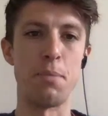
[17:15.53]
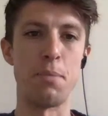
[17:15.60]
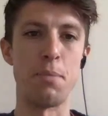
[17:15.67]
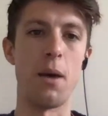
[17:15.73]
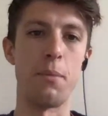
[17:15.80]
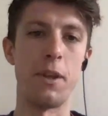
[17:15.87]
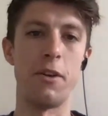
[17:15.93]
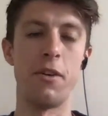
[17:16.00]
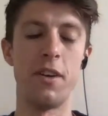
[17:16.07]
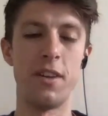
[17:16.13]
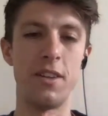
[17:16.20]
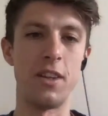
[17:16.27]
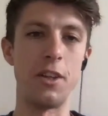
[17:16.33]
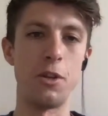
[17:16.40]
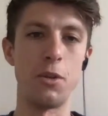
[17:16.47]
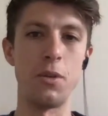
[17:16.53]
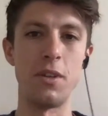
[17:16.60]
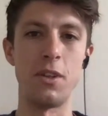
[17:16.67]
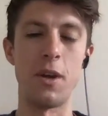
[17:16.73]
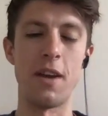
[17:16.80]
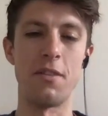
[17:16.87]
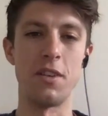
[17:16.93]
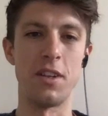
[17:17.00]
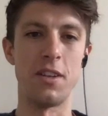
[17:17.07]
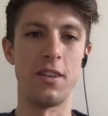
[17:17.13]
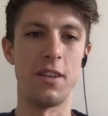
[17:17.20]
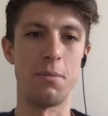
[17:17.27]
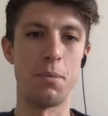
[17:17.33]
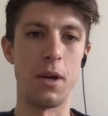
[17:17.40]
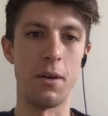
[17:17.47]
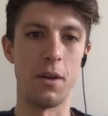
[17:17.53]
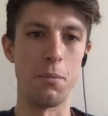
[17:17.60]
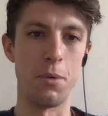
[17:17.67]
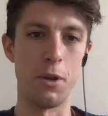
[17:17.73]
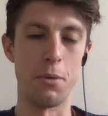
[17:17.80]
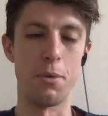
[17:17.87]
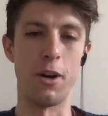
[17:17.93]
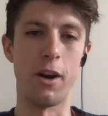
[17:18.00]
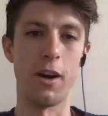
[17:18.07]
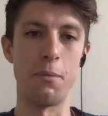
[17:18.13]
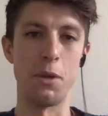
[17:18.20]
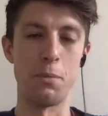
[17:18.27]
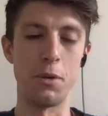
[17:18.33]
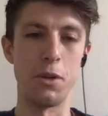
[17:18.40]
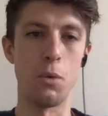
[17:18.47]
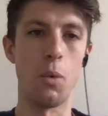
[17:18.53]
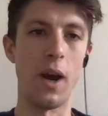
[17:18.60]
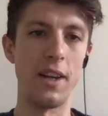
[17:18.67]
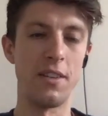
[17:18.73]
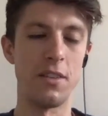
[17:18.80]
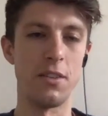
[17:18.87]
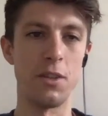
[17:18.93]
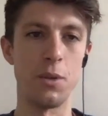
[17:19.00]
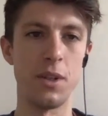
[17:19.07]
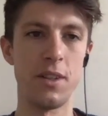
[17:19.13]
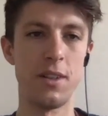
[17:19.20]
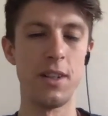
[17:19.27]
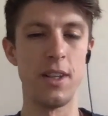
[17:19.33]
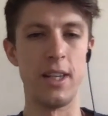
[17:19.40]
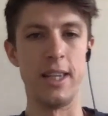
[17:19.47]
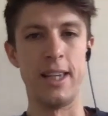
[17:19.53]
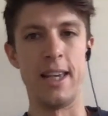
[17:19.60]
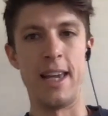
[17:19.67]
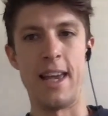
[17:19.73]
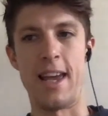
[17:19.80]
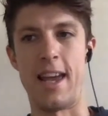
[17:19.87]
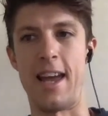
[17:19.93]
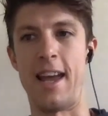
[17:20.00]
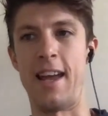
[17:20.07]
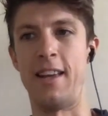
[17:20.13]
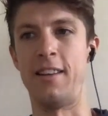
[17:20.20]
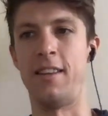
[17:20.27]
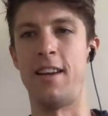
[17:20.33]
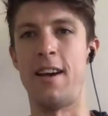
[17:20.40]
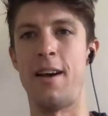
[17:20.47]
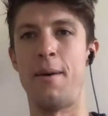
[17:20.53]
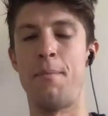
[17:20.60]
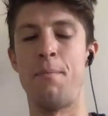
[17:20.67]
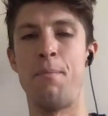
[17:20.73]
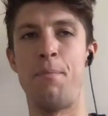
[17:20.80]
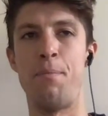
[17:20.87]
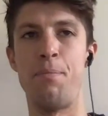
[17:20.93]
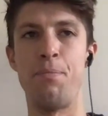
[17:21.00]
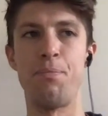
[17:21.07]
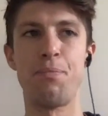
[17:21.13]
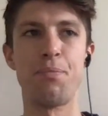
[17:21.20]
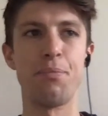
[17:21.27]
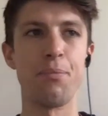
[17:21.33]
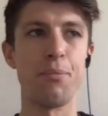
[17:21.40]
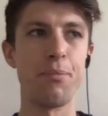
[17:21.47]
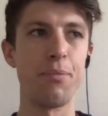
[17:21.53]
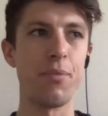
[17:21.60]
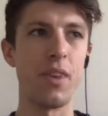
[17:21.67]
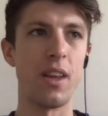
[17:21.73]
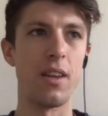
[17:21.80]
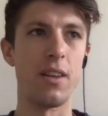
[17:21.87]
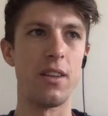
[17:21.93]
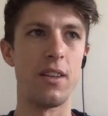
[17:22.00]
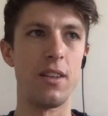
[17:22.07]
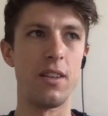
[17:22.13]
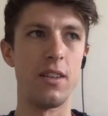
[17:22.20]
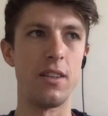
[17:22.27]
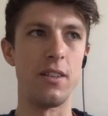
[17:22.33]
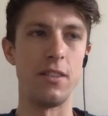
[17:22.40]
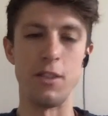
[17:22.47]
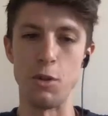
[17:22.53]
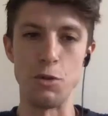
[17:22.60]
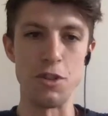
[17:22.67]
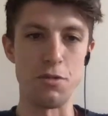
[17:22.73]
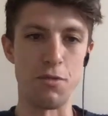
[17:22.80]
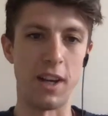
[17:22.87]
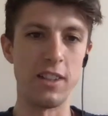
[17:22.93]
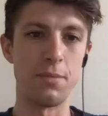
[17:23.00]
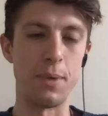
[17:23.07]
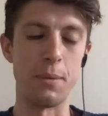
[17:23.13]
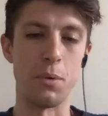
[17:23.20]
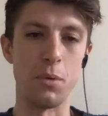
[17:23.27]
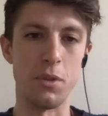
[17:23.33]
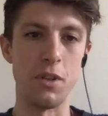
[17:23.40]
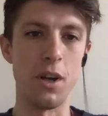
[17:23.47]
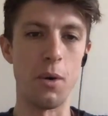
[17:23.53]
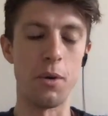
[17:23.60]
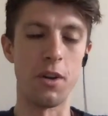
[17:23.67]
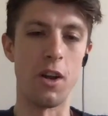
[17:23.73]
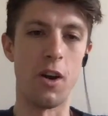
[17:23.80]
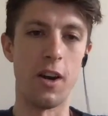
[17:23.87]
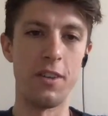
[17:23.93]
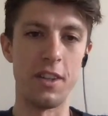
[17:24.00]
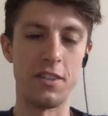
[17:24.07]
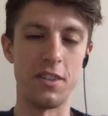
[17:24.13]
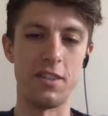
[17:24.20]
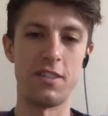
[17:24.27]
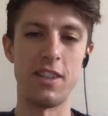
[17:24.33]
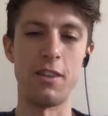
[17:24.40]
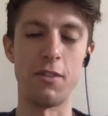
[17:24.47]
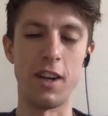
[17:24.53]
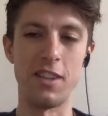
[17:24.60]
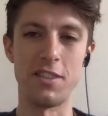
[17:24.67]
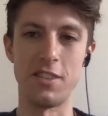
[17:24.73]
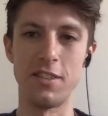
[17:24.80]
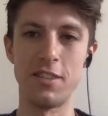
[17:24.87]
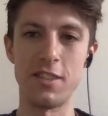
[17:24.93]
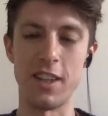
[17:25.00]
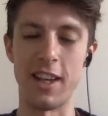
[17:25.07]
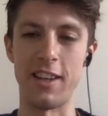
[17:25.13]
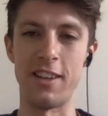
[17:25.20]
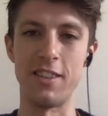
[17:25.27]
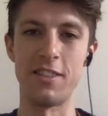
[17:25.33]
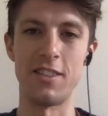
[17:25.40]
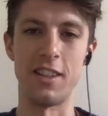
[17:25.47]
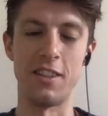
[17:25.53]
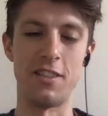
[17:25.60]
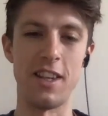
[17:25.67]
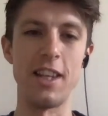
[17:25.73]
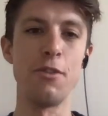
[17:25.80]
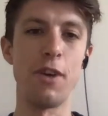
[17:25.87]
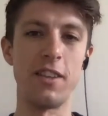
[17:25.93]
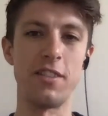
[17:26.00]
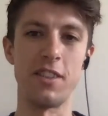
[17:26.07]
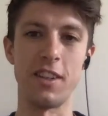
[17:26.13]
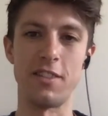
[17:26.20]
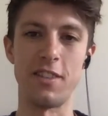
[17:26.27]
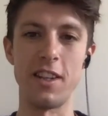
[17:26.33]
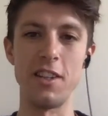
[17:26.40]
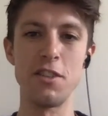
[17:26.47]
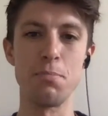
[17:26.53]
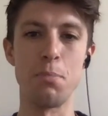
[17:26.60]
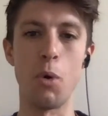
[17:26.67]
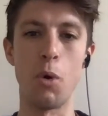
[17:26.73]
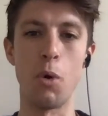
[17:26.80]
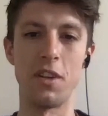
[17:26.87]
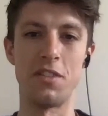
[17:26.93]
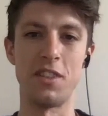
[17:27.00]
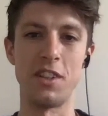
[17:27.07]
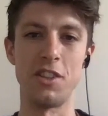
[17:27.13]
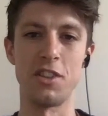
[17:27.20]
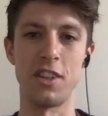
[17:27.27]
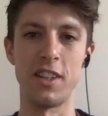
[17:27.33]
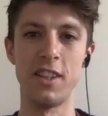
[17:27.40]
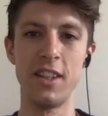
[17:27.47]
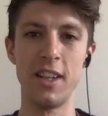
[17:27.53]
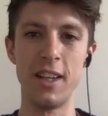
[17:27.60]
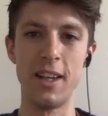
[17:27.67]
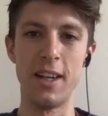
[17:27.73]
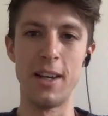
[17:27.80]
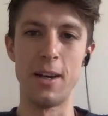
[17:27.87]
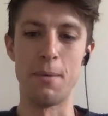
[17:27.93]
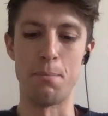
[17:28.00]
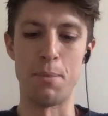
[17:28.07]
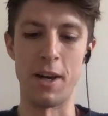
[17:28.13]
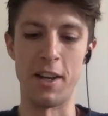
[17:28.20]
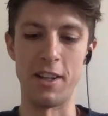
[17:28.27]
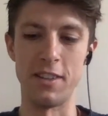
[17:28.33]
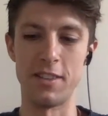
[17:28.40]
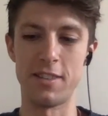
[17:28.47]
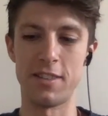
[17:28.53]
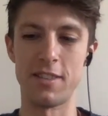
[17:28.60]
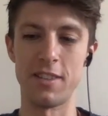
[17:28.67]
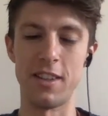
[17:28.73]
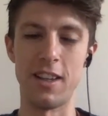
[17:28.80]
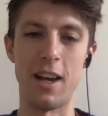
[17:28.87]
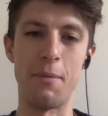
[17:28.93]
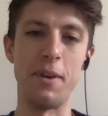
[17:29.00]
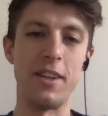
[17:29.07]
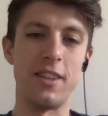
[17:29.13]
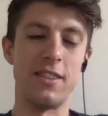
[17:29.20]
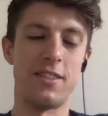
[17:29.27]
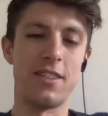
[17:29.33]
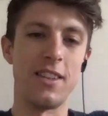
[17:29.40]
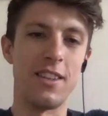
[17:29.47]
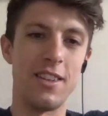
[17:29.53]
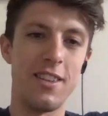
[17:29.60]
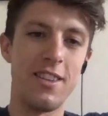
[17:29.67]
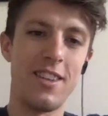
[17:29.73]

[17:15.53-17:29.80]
it has a power meter in it, and then you, you have a, a computer program, you put your weight into it, and um, you just race people. You go online. There's these set races, and it's it's e racing. It's e sport essentially, but it's I mean it's